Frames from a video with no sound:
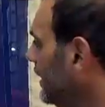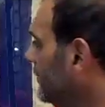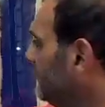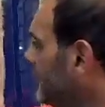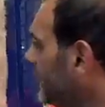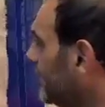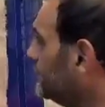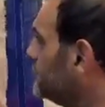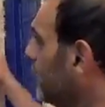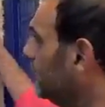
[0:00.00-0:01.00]
If we
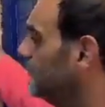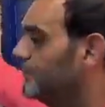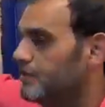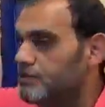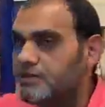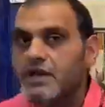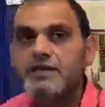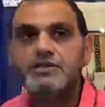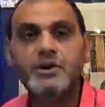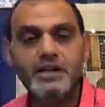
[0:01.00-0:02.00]
count all the figures,
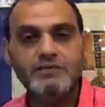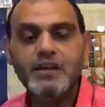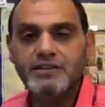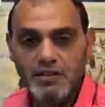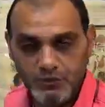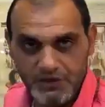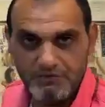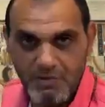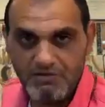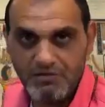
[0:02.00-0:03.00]
12, the
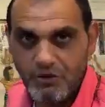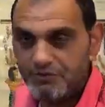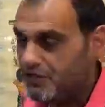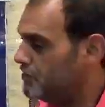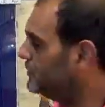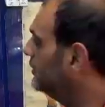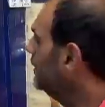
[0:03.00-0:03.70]
12th month of the year.